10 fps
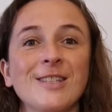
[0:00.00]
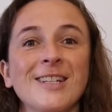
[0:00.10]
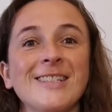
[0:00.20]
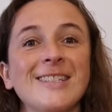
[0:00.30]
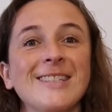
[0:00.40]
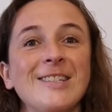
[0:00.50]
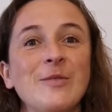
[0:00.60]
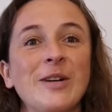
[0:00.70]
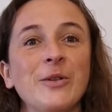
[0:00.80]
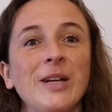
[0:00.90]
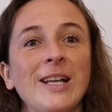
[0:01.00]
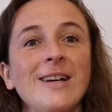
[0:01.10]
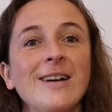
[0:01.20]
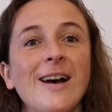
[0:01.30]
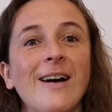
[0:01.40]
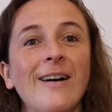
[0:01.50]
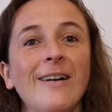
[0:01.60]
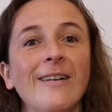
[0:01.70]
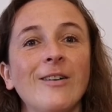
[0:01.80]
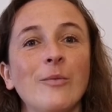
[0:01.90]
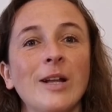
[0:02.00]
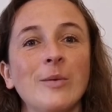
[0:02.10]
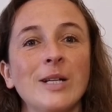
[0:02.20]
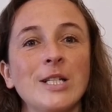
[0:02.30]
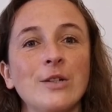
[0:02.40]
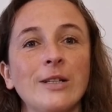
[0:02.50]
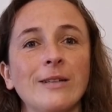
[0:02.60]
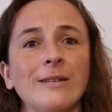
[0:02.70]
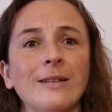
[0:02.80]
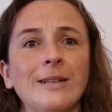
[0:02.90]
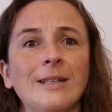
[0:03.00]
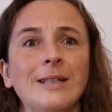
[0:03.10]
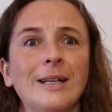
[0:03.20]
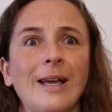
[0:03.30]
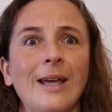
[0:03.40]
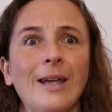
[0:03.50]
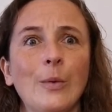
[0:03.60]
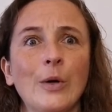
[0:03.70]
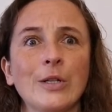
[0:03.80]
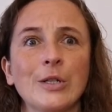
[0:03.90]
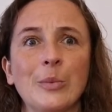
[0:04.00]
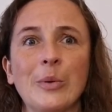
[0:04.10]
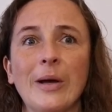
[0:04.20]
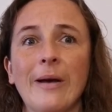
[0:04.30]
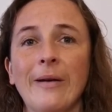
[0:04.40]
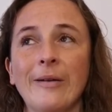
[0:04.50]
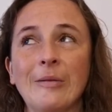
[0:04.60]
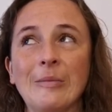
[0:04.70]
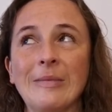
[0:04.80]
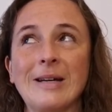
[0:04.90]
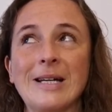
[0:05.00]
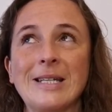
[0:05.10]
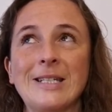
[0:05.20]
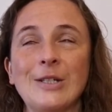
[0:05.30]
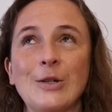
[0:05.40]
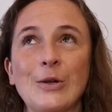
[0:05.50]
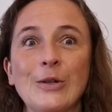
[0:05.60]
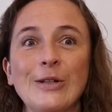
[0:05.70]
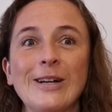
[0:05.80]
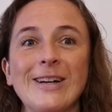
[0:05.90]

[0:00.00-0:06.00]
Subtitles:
So nice to see you, Manuela. When am I doing a workshop? I didn't know.